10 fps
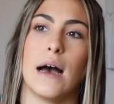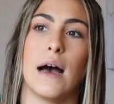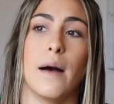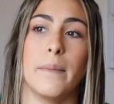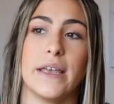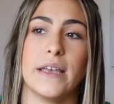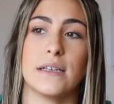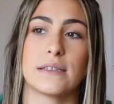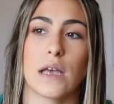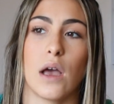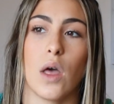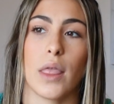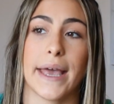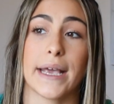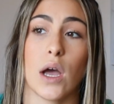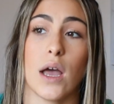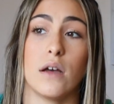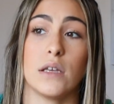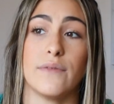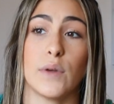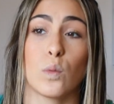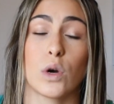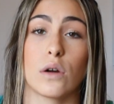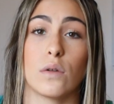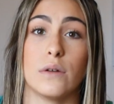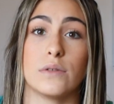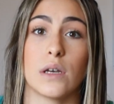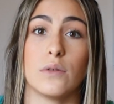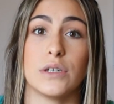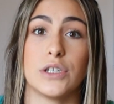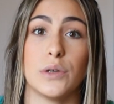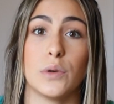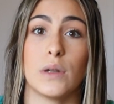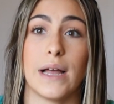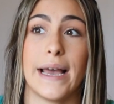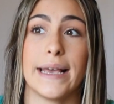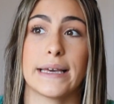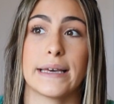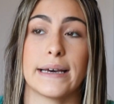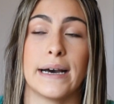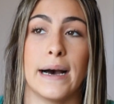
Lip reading: is like even workload. So do you like